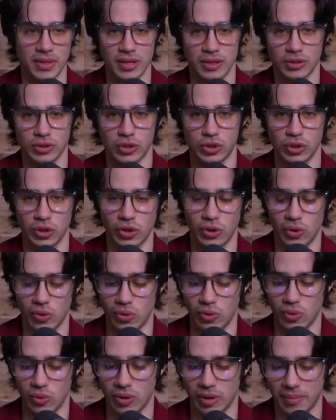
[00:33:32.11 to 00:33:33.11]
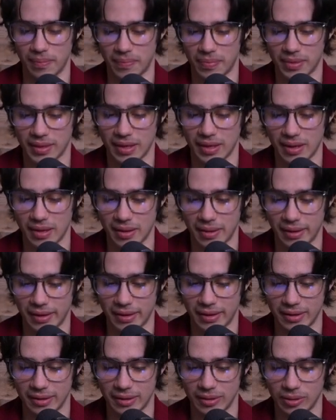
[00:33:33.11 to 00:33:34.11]
So
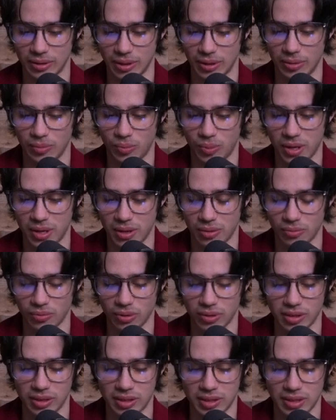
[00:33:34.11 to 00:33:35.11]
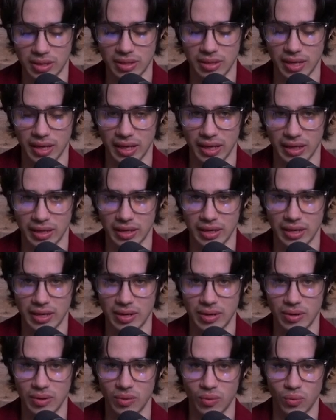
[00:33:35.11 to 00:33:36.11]
we can really see that
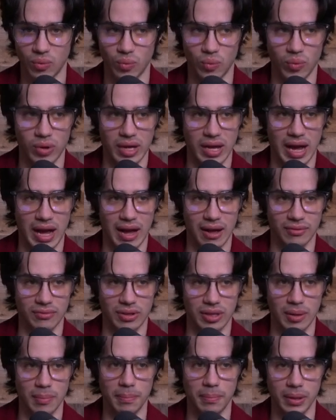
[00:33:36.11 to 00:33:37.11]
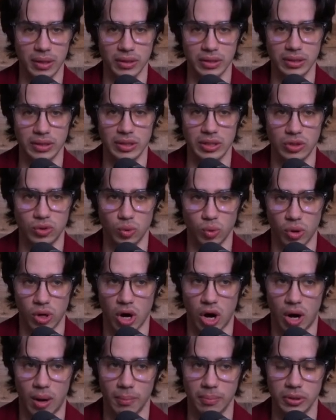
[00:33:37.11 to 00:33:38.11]
we have the ability to
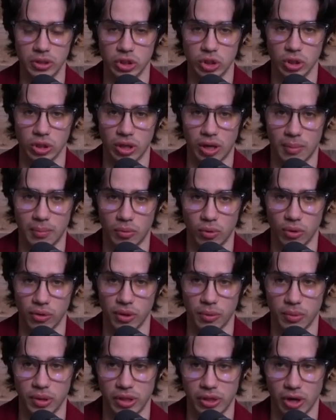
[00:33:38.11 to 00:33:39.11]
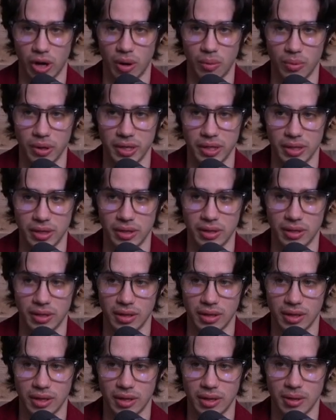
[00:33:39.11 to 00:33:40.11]
accomplish a lot more than we thought we did,
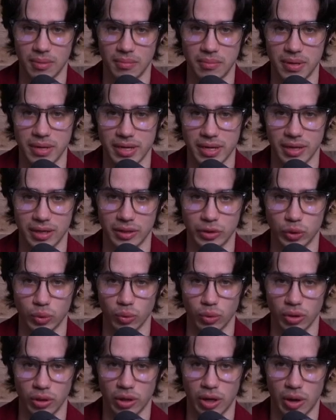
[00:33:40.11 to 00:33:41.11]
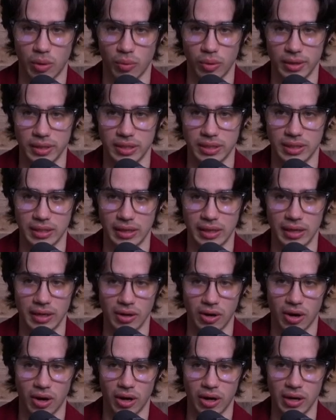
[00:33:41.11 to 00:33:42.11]
because we're not wasting it
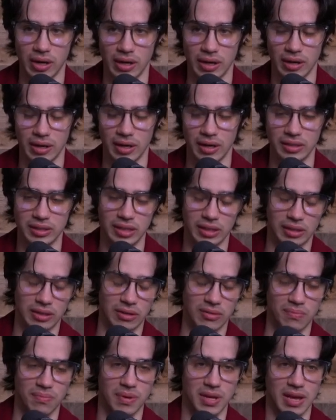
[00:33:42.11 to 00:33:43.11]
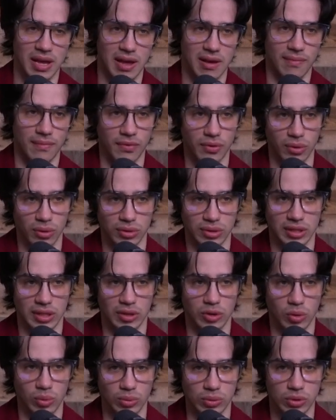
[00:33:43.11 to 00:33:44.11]
on addictive behaviors that
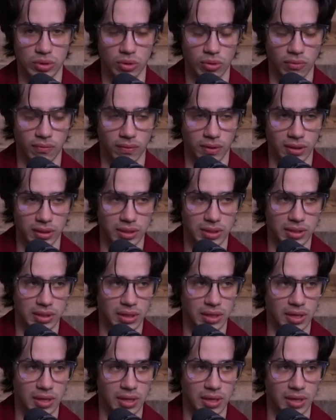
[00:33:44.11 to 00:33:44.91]
don't serve us.